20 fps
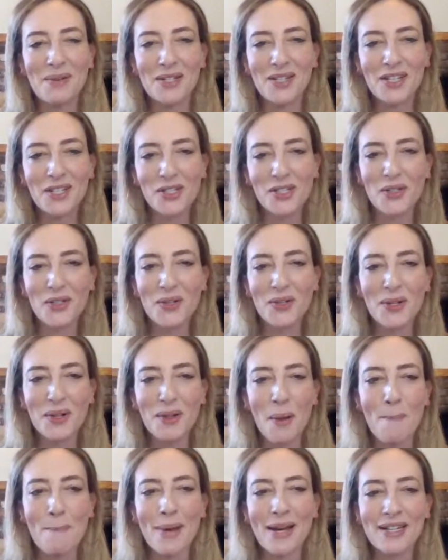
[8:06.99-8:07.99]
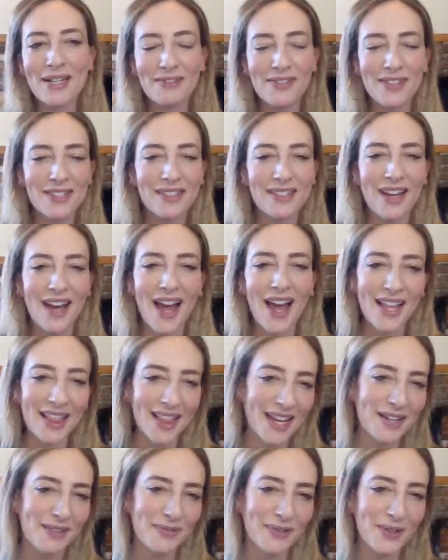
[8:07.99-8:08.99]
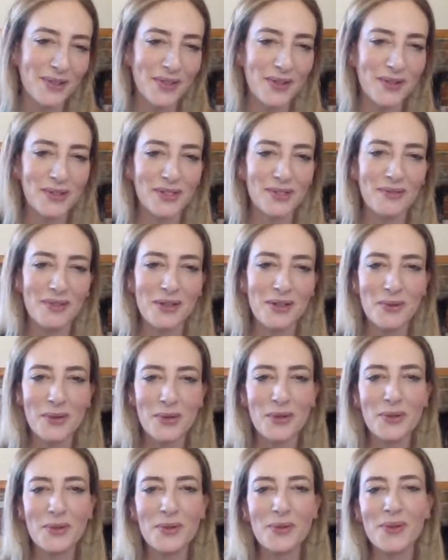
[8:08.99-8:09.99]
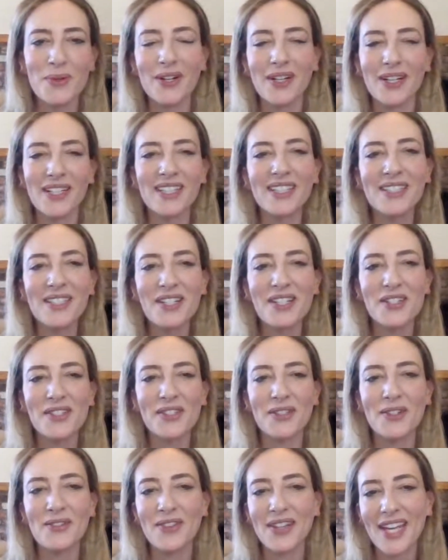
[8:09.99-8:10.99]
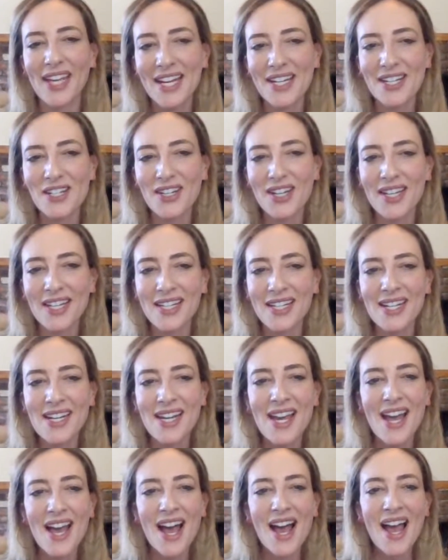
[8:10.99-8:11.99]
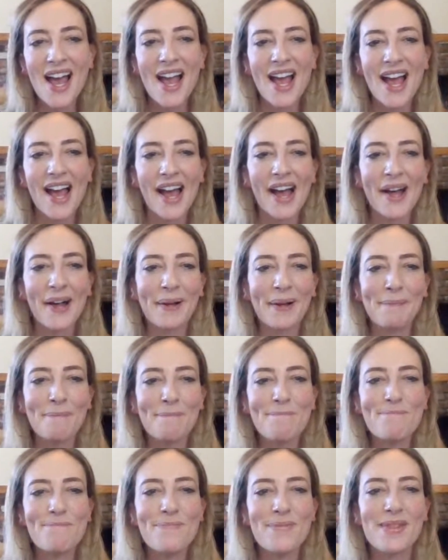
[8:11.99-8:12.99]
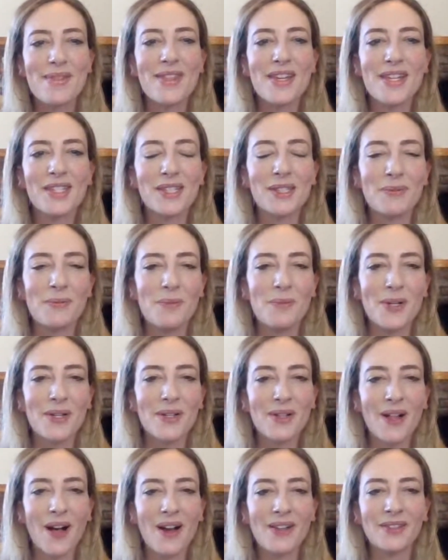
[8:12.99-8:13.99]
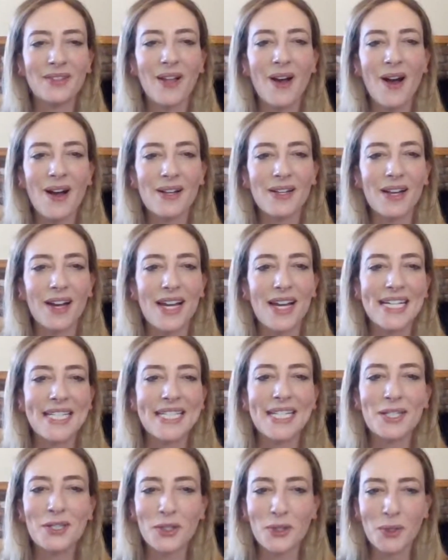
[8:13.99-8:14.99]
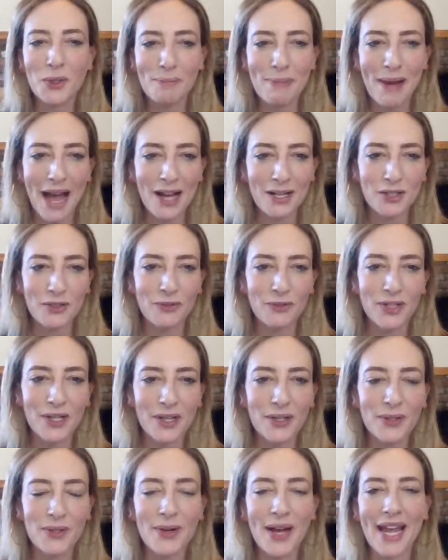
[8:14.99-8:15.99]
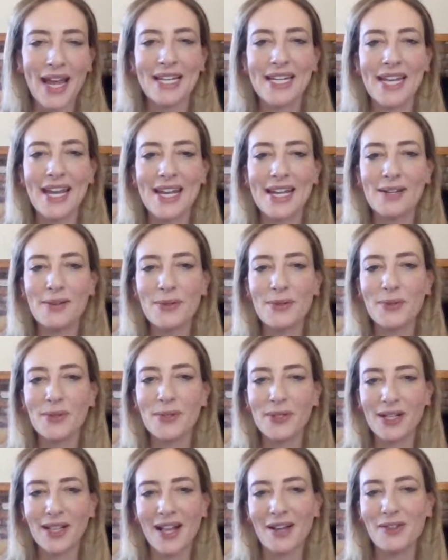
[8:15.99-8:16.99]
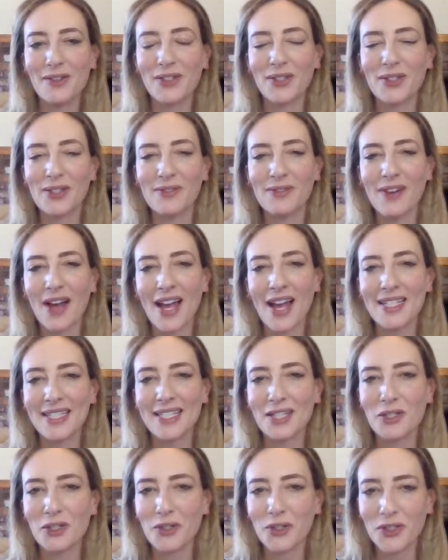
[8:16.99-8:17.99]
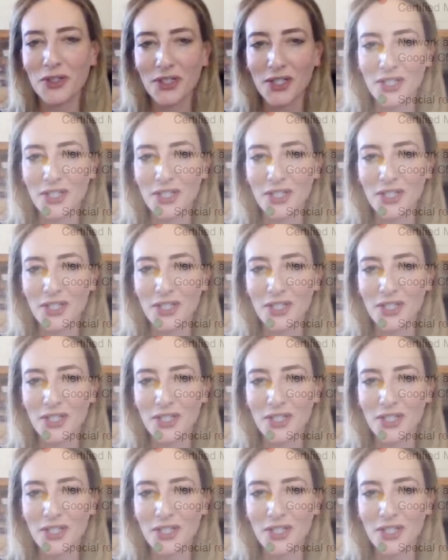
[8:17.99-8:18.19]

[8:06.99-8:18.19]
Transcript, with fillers: some additional benefits to highlight for those of you who earn your certification. Um, this will unlock a digital badge for you and a Google Cloud Certified digital